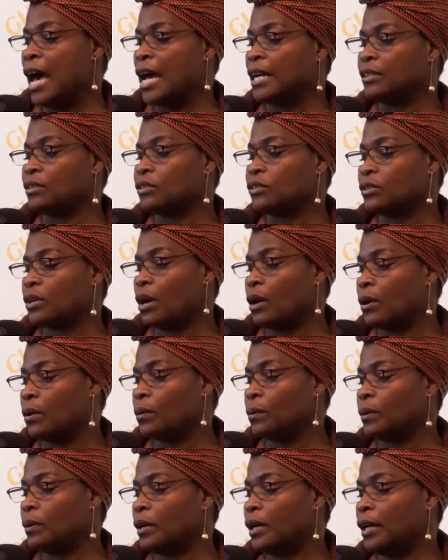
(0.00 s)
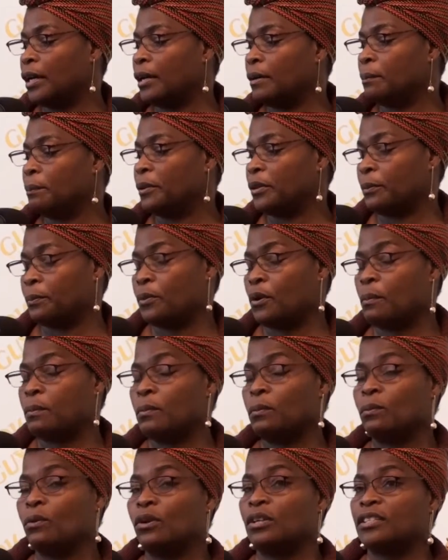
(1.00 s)
and so, but the
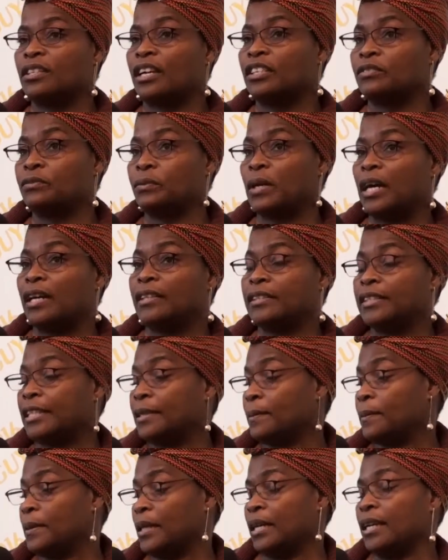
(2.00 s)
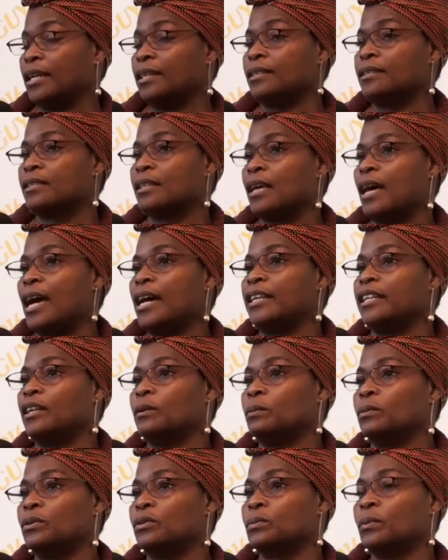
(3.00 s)
problem was I, I did this, and
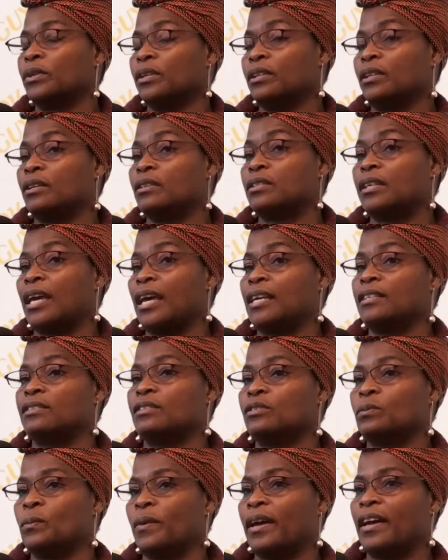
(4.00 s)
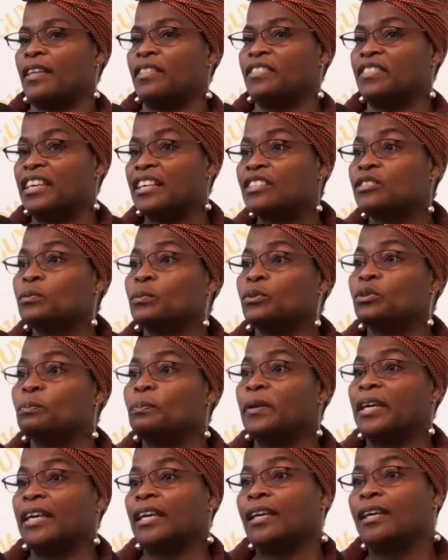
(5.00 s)
it was one of those cases where this
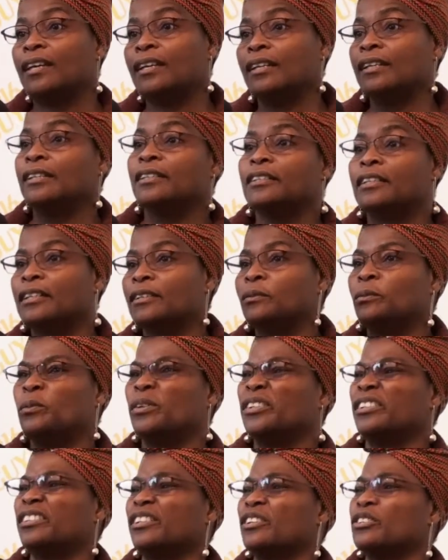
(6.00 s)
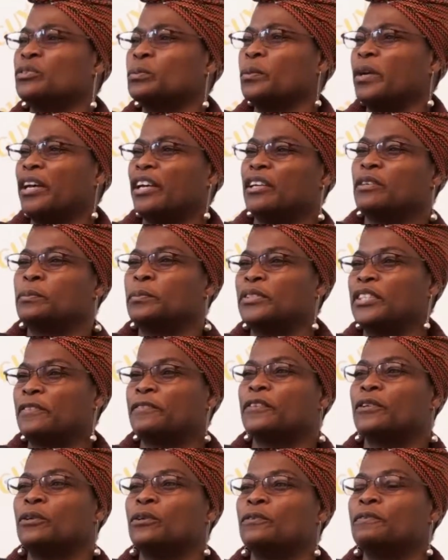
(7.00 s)
would be one of those where it's
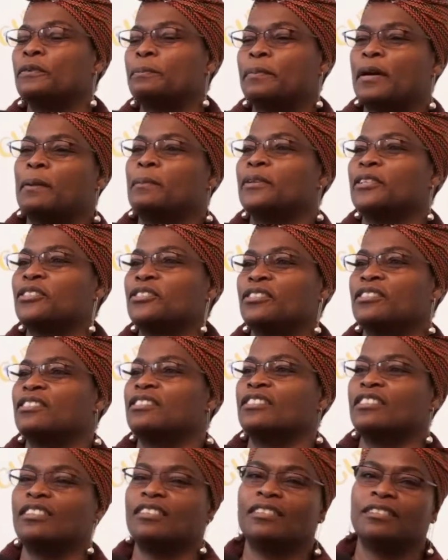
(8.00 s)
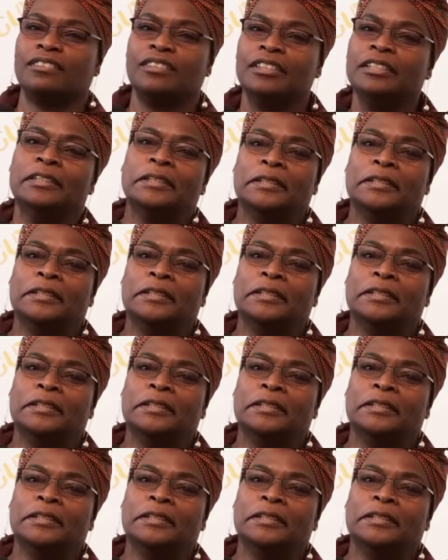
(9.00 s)
difficult for publishers to